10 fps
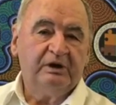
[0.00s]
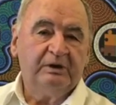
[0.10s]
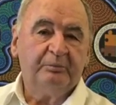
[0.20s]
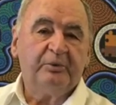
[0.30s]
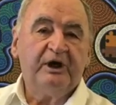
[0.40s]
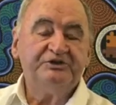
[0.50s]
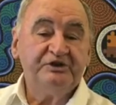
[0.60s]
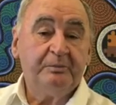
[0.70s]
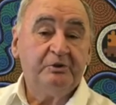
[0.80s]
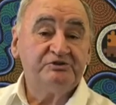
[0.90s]
embrace
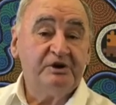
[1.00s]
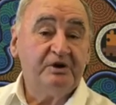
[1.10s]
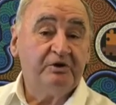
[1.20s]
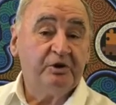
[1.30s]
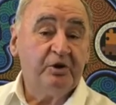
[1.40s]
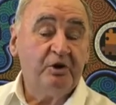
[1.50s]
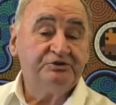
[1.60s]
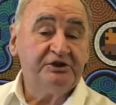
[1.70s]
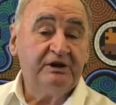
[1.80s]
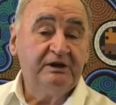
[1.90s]
Aboriginal Islander
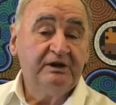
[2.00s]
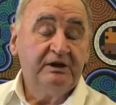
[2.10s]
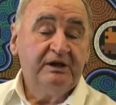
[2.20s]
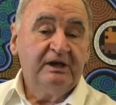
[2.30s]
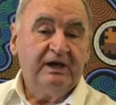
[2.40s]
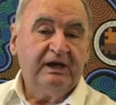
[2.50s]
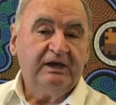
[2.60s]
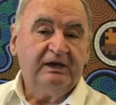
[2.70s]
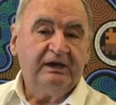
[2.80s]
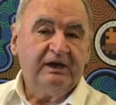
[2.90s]
culture,
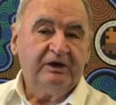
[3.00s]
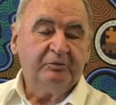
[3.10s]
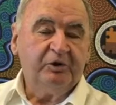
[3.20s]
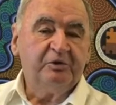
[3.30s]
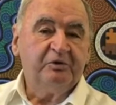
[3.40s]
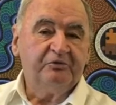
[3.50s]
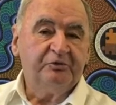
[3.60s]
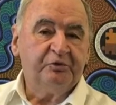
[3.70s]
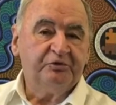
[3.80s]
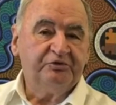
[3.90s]
and we're looking
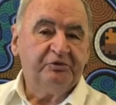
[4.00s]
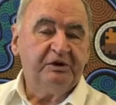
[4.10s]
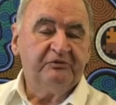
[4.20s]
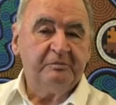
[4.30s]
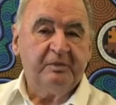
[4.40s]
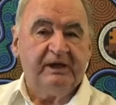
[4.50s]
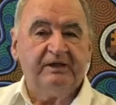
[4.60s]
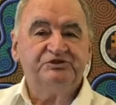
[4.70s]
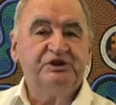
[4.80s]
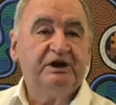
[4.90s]
forward to even
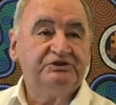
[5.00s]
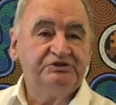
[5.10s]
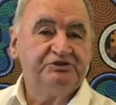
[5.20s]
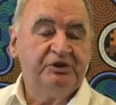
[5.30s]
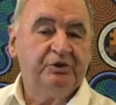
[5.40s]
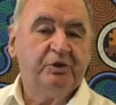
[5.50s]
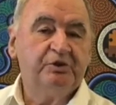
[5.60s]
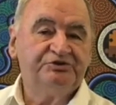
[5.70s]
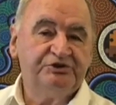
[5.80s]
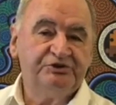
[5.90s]
making changes in the
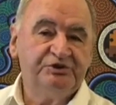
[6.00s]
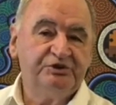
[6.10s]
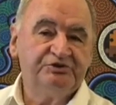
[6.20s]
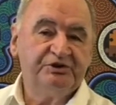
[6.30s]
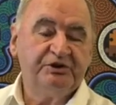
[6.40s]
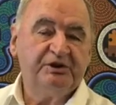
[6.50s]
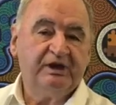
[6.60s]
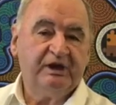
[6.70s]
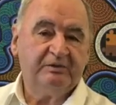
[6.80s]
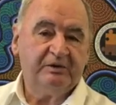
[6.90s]
Constitution,
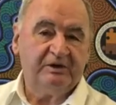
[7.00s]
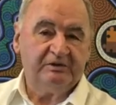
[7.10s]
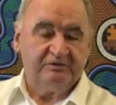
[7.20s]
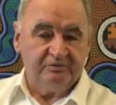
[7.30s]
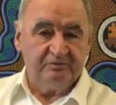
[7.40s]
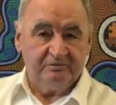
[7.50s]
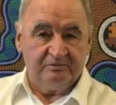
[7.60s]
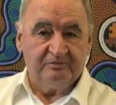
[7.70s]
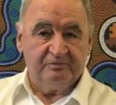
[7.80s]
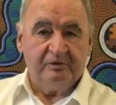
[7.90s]
and that
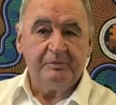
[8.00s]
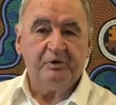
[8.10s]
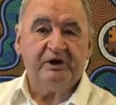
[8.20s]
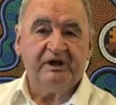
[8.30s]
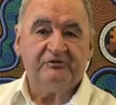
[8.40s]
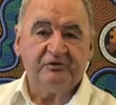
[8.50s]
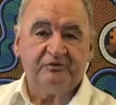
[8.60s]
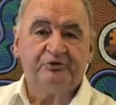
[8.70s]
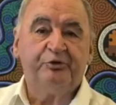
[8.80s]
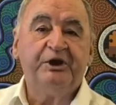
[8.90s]
we might have a
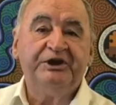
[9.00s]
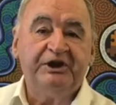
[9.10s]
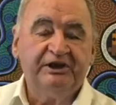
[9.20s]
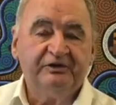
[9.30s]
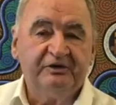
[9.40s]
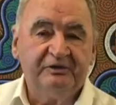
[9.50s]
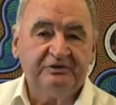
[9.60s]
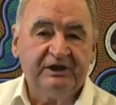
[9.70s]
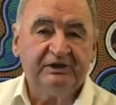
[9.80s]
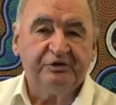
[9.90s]
treaty
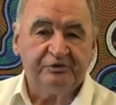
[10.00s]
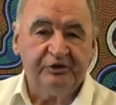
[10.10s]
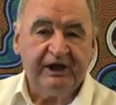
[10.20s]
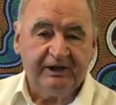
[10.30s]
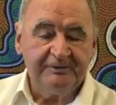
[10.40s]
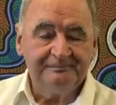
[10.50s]
down the track.